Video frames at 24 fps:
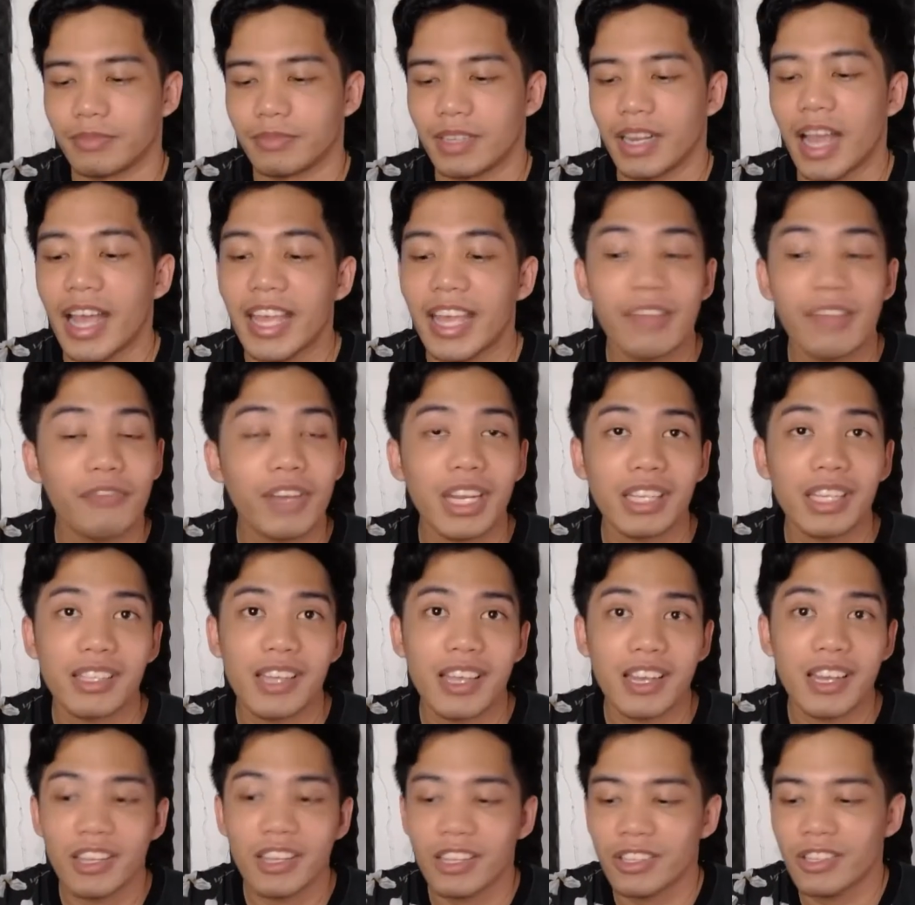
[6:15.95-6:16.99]
I even
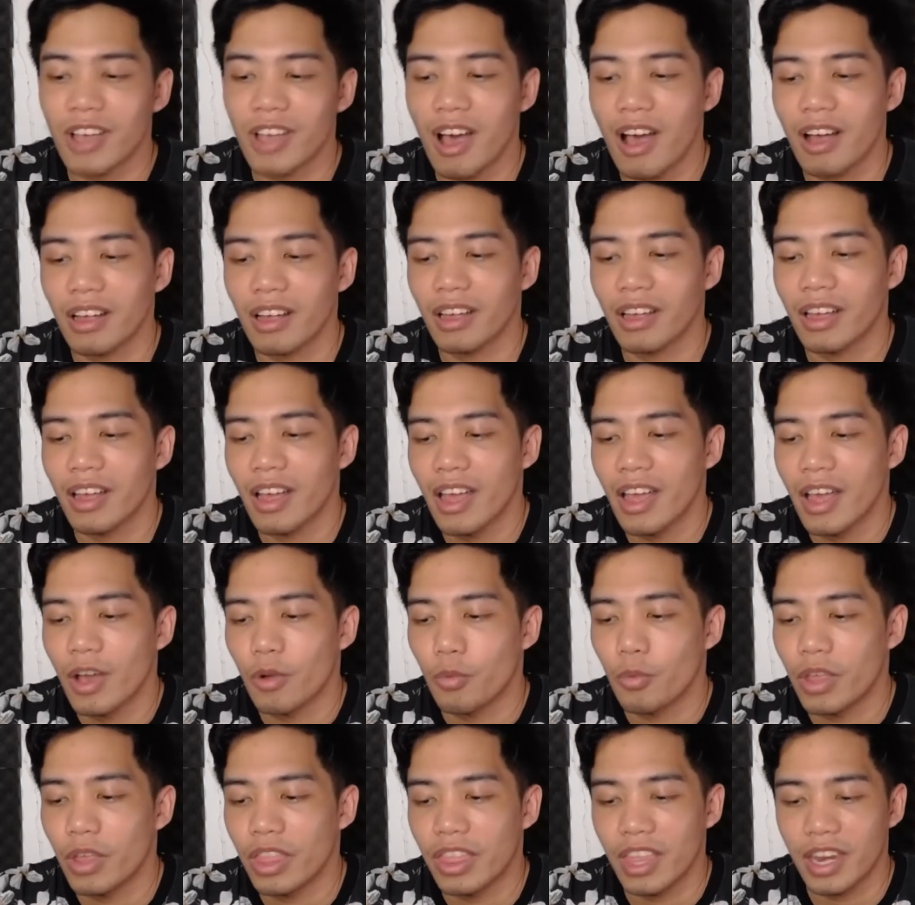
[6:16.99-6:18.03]
attended a talk
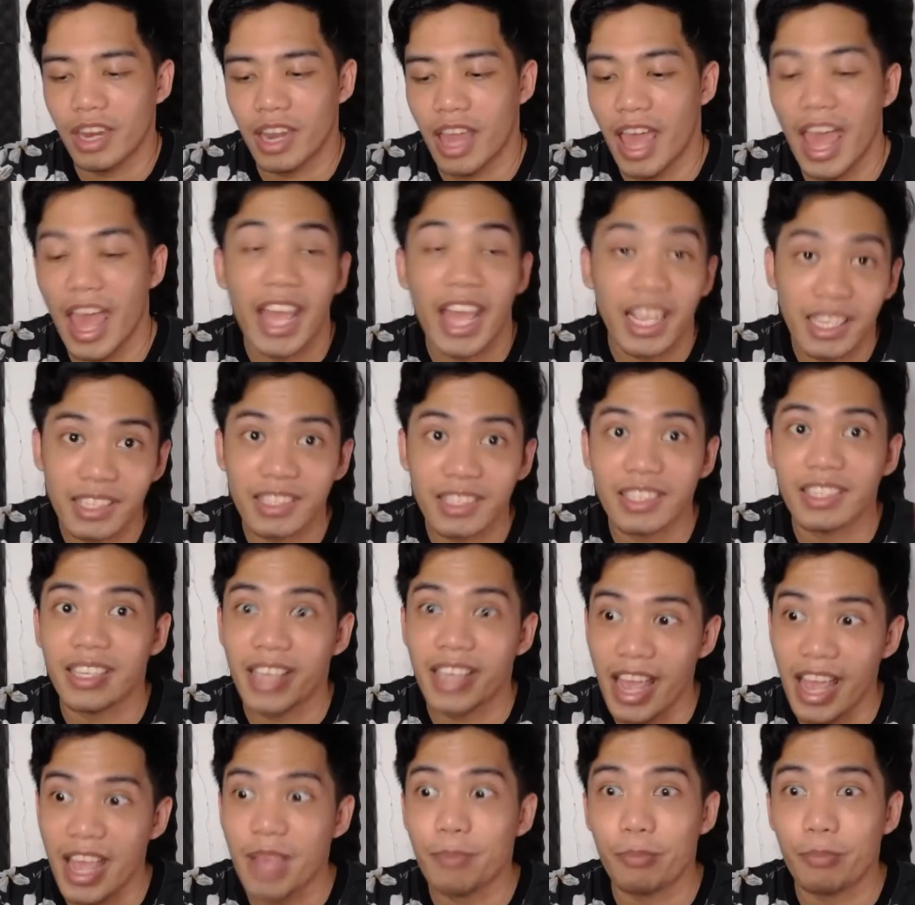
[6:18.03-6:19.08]
with an
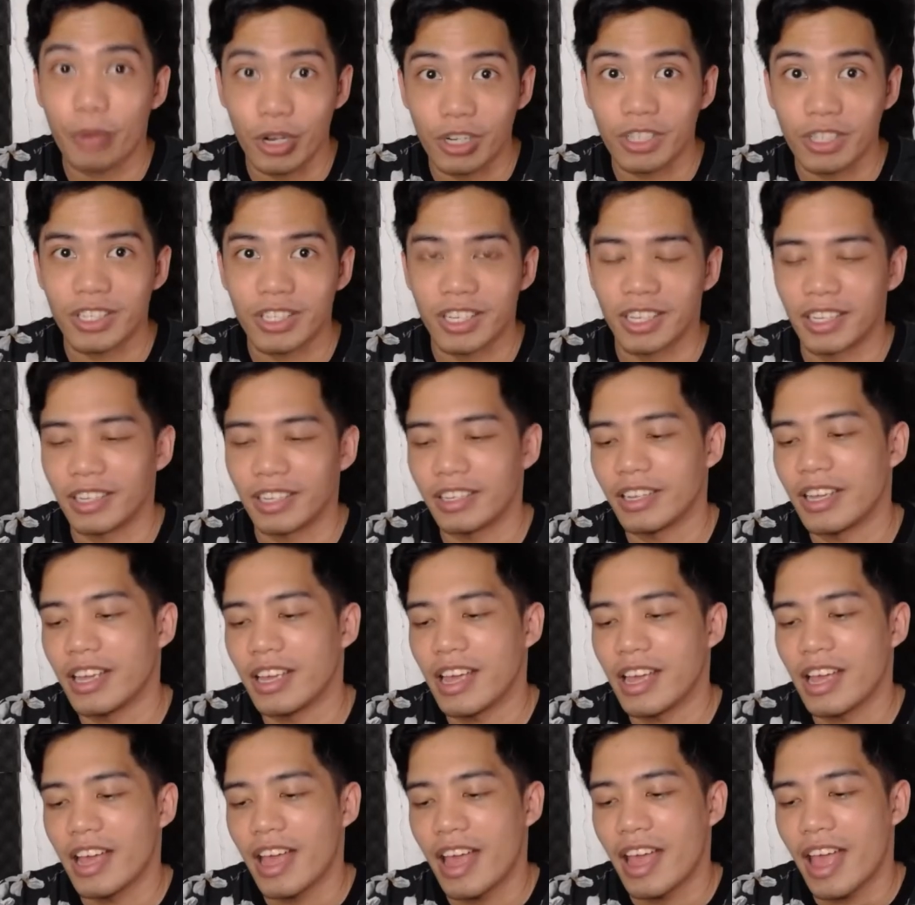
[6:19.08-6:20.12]
ex-gay person,
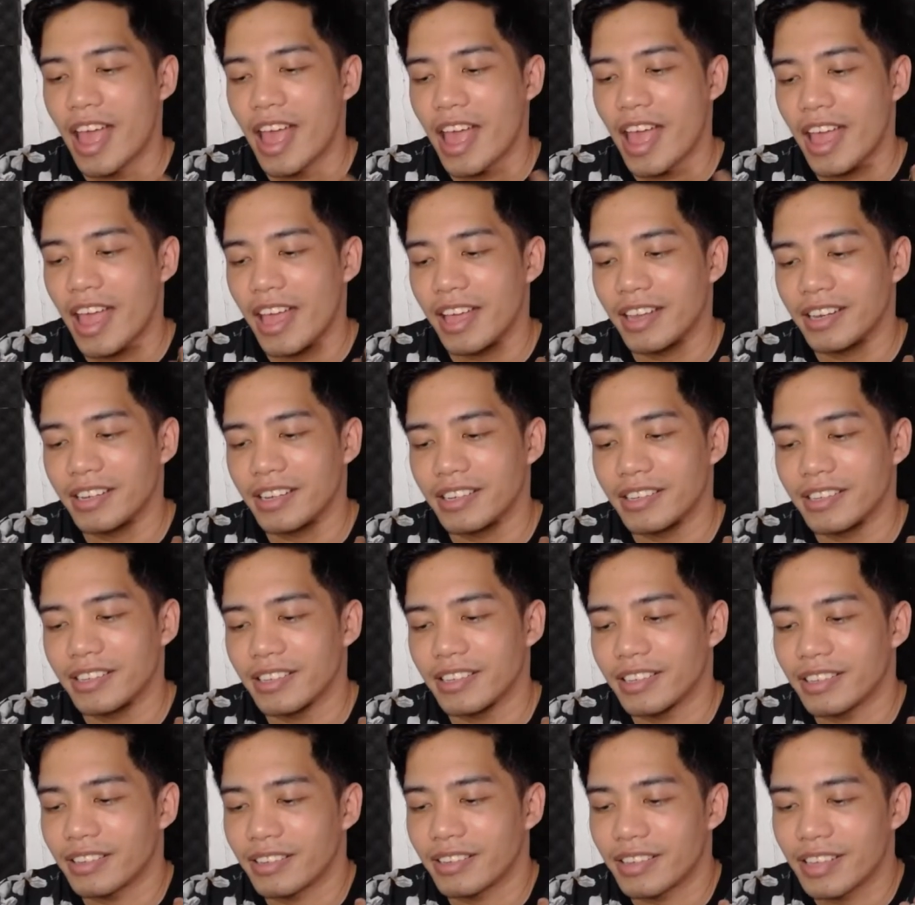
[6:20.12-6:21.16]
and
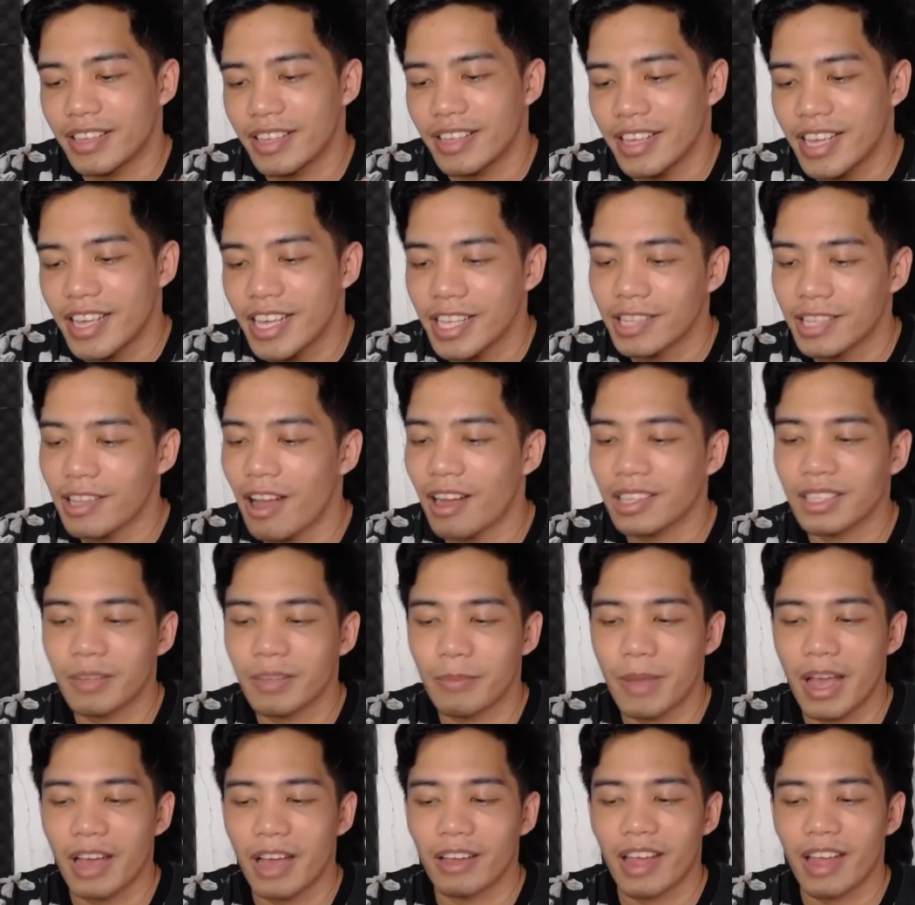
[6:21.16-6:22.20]
he talked
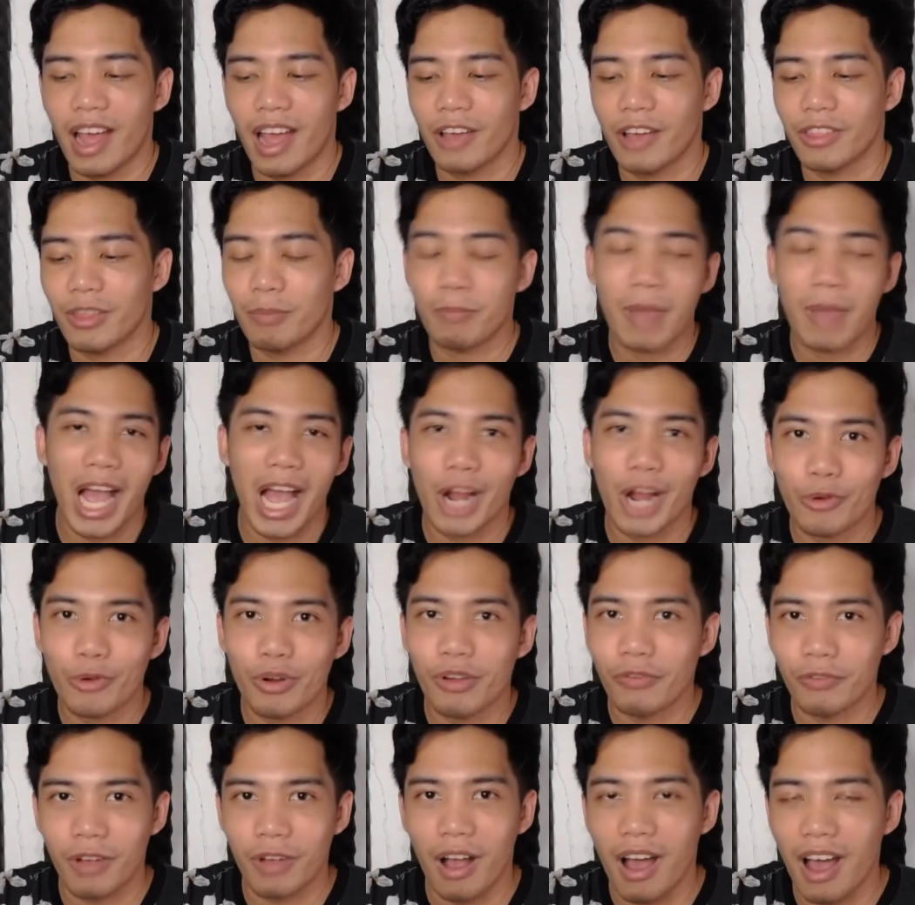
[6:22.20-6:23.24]
about how the power
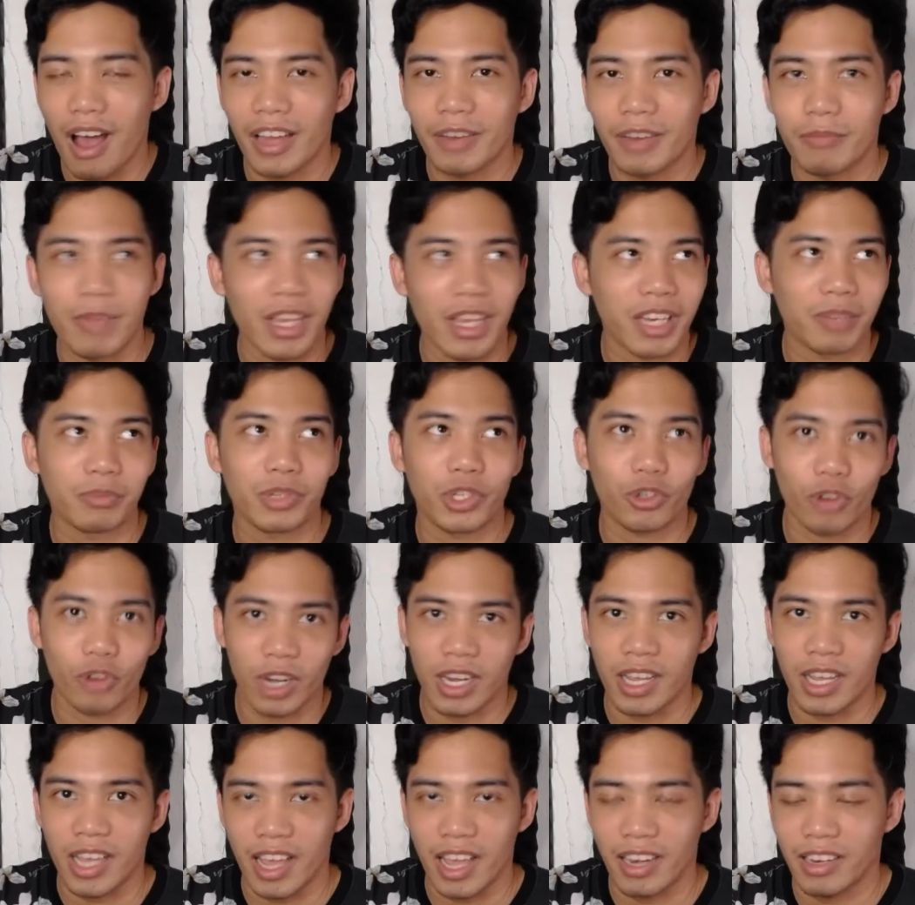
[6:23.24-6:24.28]
of God made him straight
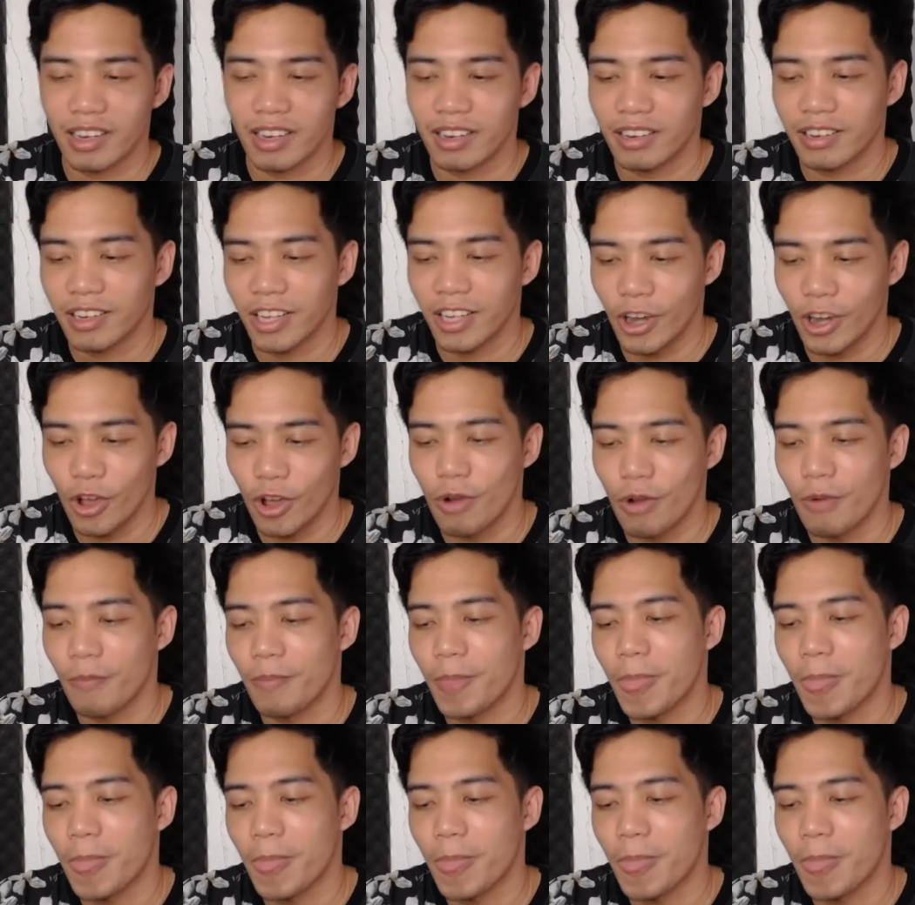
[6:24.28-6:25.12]
again, you know?